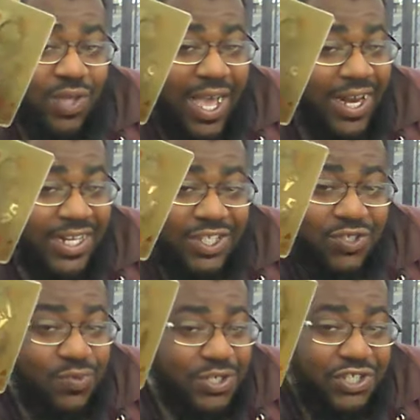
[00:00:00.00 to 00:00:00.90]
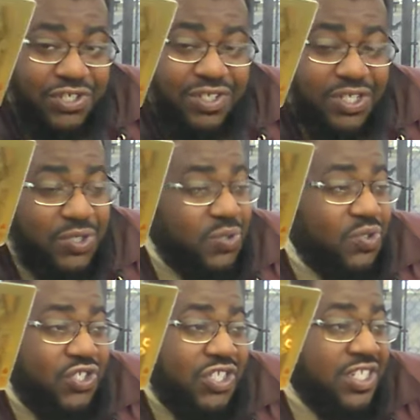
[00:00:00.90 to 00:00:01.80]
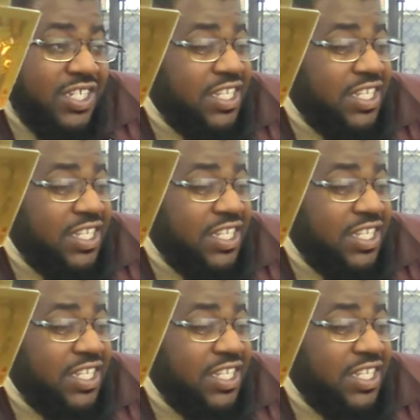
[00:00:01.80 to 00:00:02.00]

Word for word: had an intuition that you shouldn't